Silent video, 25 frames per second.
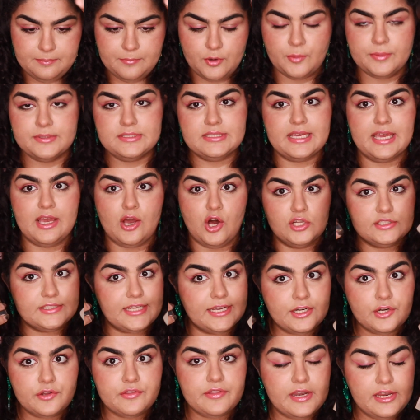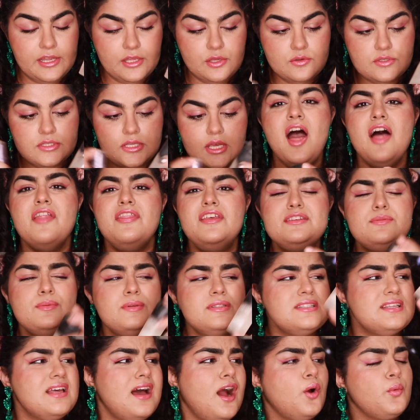Urban Decay all-nighter that I use. These
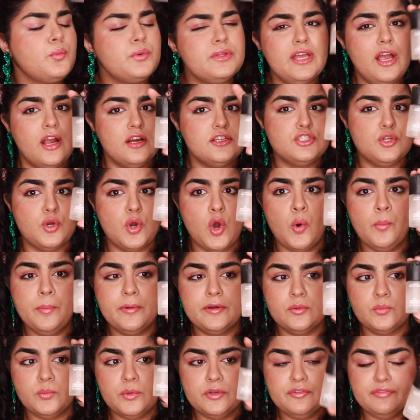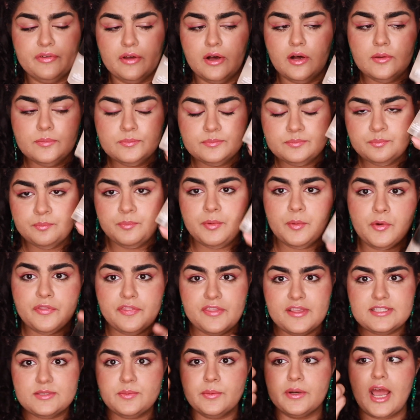ones are really hard to open and refill, but with
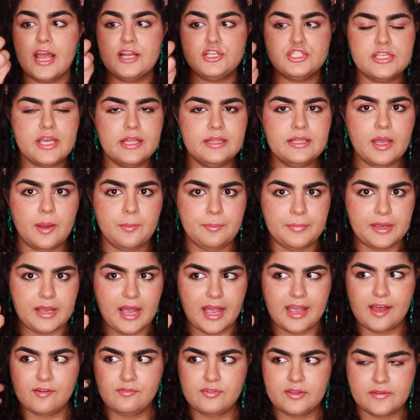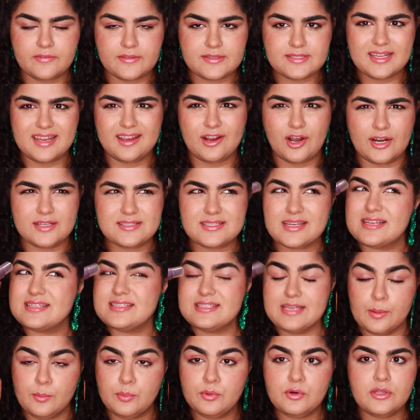this one I just get like a big, I have like this that I got as like a
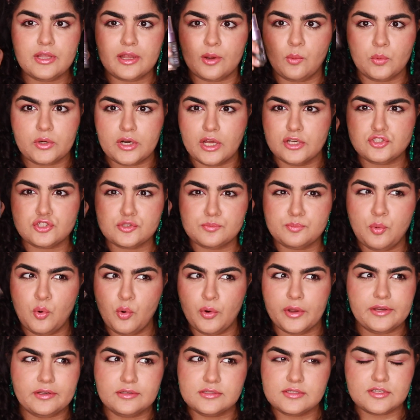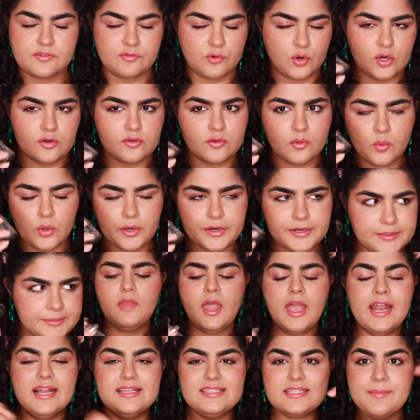sample, like a 100-point Sephora reward.
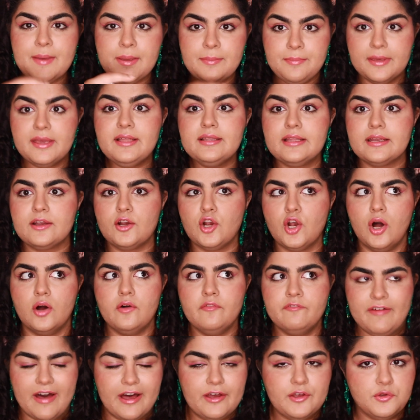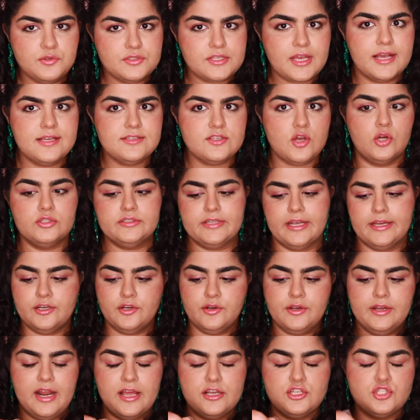I take my big like value size all-nighter
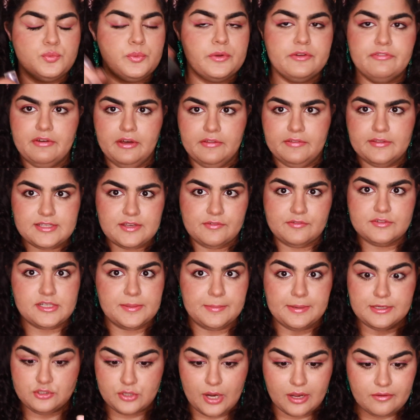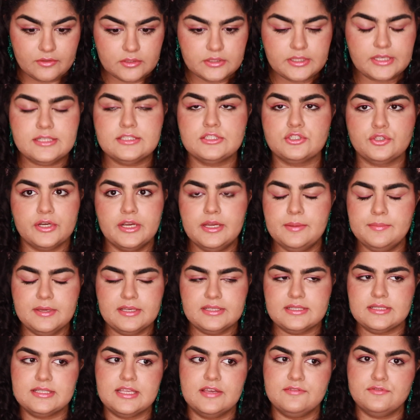and I just refill this every time I travel, and it's great
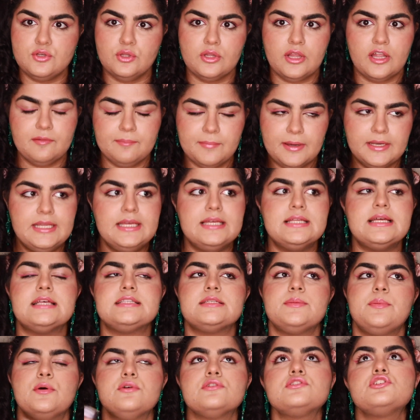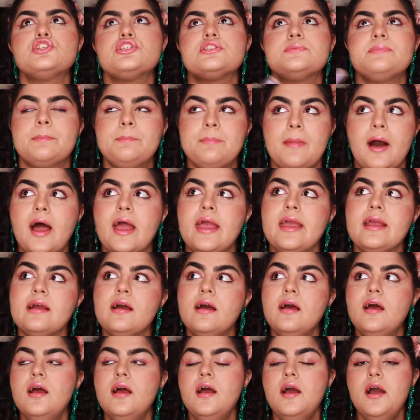because it saves you a lot of money as opposed to just buying
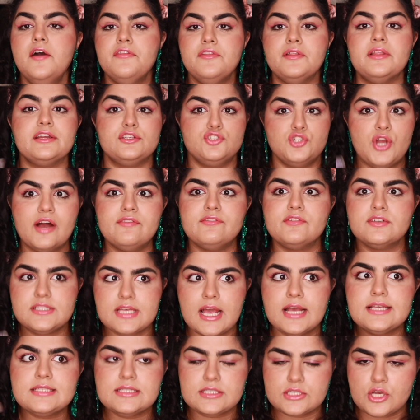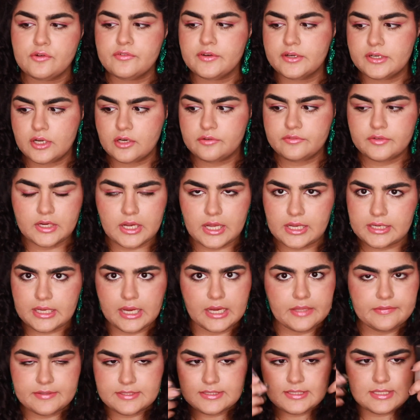the like travel sizes over and over.
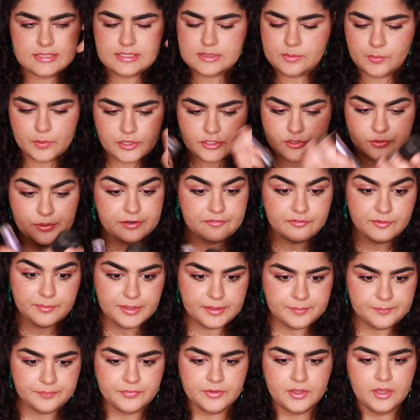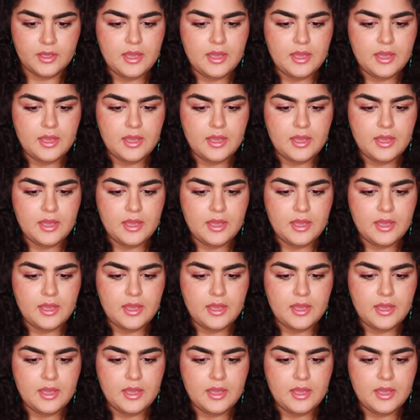Like this system works great for me.